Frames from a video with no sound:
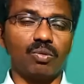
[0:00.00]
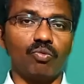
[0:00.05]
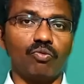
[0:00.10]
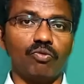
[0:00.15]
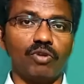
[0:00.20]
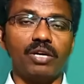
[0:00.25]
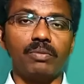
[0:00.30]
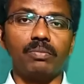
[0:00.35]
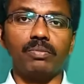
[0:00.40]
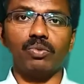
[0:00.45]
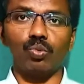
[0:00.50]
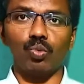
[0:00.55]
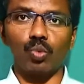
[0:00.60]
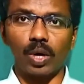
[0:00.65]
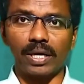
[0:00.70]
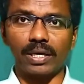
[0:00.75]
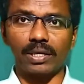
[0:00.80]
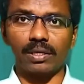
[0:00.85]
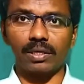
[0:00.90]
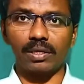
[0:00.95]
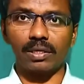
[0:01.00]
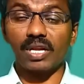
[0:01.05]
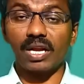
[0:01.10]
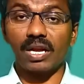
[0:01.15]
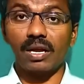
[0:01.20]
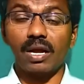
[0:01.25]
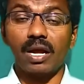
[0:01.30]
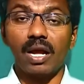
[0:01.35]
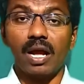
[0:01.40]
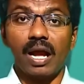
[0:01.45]
verb 1,
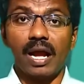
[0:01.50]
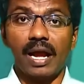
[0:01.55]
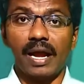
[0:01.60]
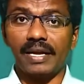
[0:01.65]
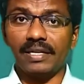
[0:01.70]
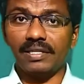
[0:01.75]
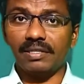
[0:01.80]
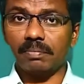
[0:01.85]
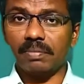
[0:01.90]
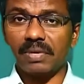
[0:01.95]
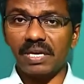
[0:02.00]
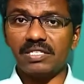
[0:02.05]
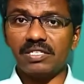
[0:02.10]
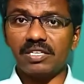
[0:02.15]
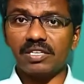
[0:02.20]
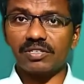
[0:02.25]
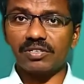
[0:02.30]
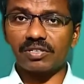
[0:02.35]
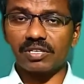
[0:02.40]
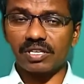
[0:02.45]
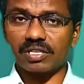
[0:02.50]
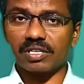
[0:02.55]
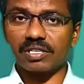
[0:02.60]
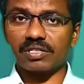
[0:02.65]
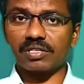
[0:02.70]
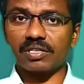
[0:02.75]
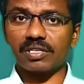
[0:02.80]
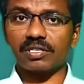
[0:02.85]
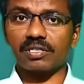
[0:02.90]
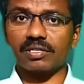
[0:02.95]
and the basic
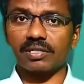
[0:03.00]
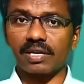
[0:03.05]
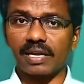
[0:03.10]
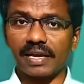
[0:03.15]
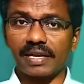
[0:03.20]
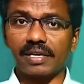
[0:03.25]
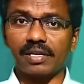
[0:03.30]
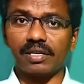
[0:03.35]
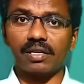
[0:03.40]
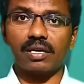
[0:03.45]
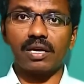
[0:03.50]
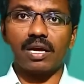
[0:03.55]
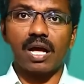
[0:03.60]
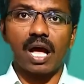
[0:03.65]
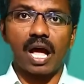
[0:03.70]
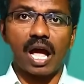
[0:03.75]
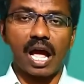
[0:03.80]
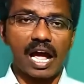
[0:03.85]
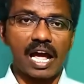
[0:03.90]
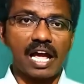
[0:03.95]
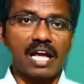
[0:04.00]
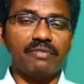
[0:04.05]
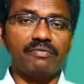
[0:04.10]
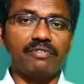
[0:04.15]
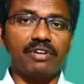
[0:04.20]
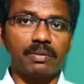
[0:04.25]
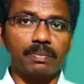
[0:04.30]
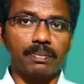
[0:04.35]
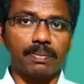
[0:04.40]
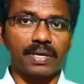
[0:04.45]
sentences like I
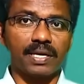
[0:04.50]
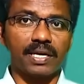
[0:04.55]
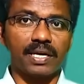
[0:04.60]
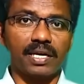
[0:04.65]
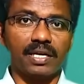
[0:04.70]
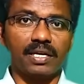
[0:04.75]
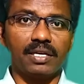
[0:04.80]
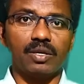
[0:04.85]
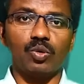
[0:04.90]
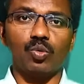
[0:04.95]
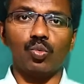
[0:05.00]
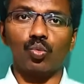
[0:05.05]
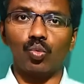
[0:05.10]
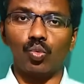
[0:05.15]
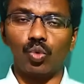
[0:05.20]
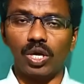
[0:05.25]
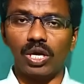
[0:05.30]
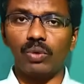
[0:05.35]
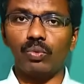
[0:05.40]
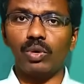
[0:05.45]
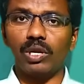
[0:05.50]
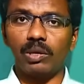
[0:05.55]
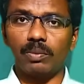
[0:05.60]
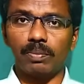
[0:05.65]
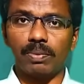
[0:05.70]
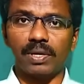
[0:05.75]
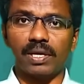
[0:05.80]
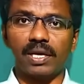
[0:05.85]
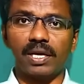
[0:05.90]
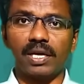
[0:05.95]
will play, we
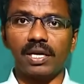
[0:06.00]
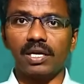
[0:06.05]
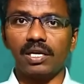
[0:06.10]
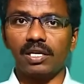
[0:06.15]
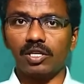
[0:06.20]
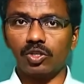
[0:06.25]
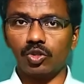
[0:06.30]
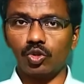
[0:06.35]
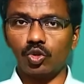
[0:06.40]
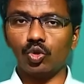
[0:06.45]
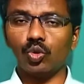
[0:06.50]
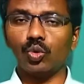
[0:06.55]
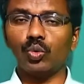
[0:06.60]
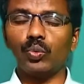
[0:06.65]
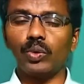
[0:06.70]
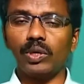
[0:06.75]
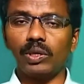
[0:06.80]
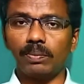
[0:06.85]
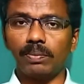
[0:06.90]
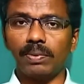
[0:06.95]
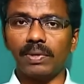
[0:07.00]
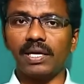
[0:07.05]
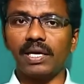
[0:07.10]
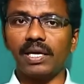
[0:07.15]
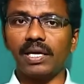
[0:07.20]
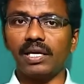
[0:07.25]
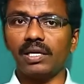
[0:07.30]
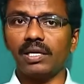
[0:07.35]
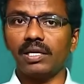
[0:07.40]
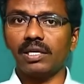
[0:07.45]
will play, you will
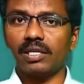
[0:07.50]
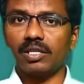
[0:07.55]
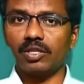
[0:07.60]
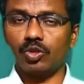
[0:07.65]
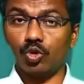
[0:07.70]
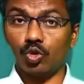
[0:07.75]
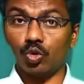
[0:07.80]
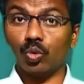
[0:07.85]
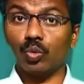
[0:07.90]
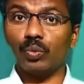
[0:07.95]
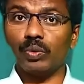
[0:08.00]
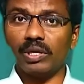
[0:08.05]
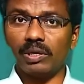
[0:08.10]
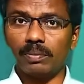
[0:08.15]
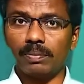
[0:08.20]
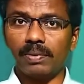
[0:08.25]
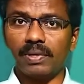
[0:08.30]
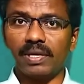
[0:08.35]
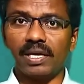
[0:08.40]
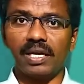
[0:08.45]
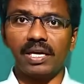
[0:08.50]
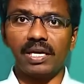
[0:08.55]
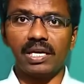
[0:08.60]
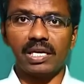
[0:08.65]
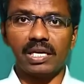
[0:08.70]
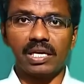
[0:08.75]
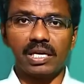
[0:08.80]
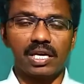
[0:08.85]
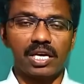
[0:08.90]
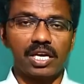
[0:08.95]
play, you will play,
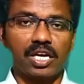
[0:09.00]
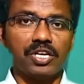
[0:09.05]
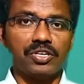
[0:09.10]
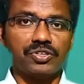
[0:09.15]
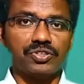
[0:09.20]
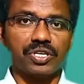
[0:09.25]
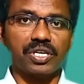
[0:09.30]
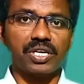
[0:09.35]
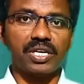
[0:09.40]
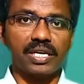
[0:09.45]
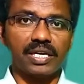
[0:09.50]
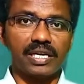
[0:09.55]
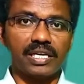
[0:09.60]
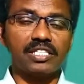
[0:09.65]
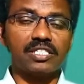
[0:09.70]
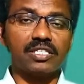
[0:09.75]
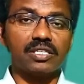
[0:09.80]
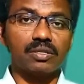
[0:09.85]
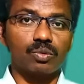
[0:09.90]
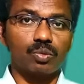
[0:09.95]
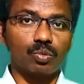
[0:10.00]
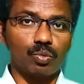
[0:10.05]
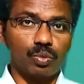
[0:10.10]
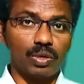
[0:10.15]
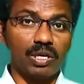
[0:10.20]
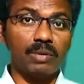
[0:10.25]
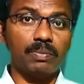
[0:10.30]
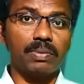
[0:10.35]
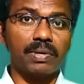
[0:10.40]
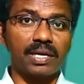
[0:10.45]
he, she, it
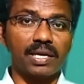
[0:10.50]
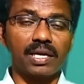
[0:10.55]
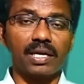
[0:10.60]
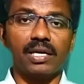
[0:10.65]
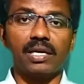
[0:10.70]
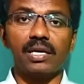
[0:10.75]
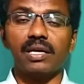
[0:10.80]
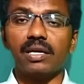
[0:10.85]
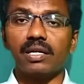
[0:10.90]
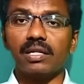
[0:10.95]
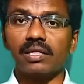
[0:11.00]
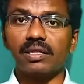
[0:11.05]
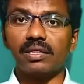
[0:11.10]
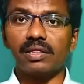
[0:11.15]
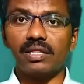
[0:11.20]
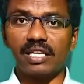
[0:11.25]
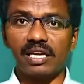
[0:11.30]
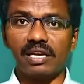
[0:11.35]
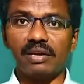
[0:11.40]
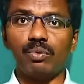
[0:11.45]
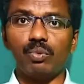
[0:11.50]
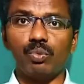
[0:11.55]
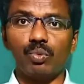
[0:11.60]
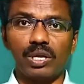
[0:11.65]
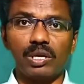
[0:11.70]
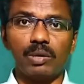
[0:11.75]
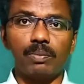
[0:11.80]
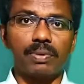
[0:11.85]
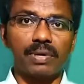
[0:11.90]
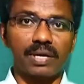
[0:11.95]
will play, they
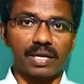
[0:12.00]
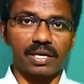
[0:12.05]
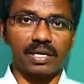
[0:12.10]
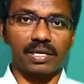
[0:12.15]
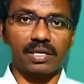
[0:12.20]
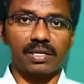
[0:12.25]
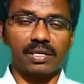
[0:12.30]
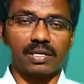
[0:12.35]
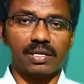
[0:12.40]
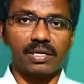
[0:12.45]
will play.